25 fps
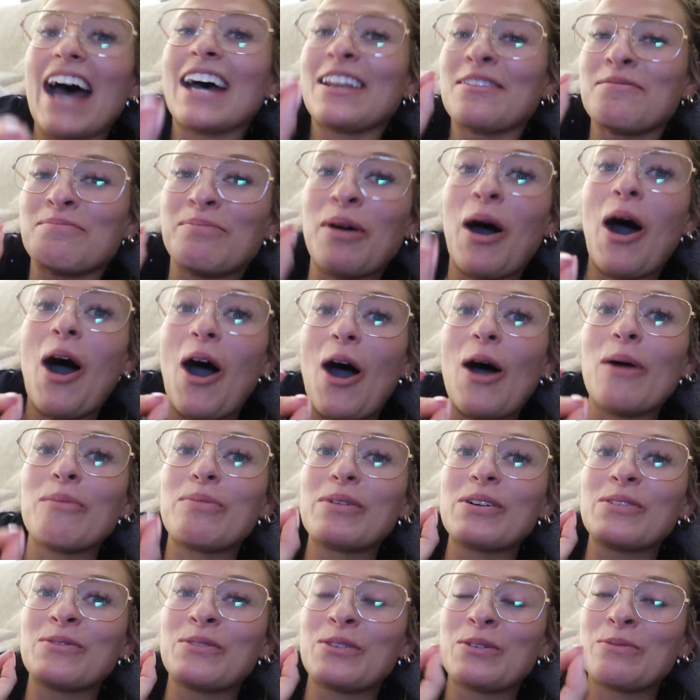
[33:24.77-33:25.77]
And
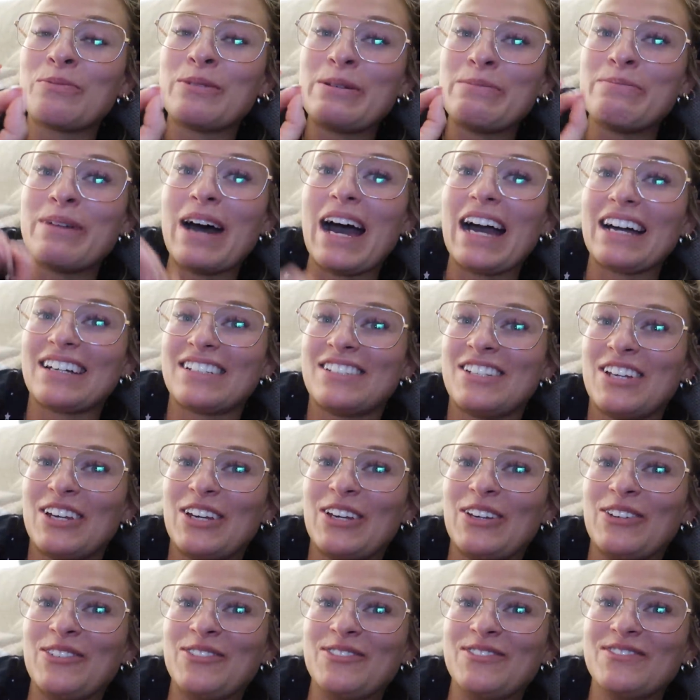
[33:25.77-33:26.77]
Pop will be back
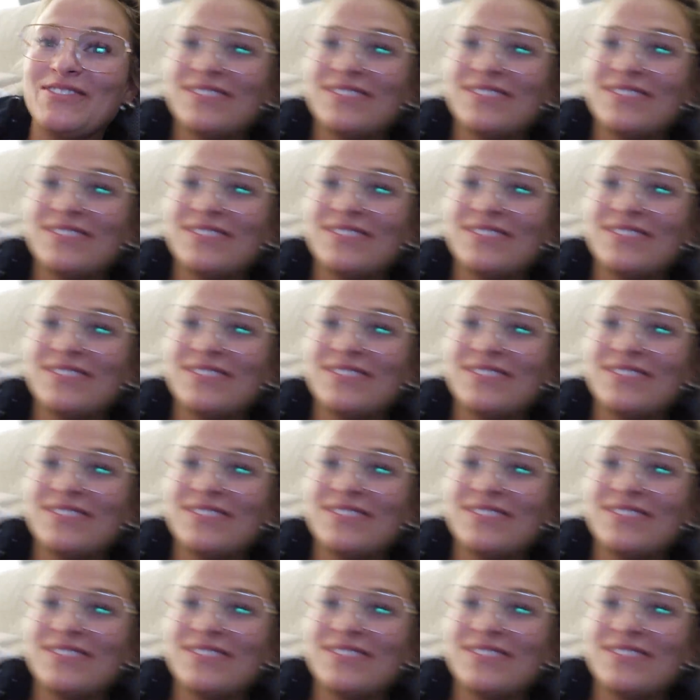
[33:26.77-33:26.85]
too.